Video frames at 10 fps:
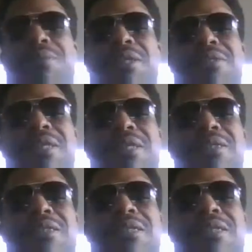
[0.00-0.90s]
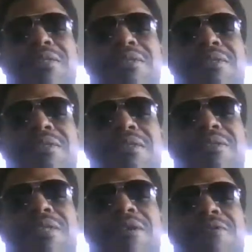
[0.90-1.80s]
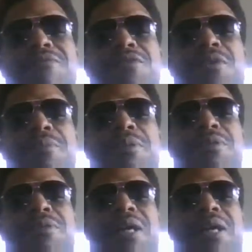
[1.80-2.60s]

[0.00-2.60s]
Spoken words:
the sax. I think it's just another sound from me. I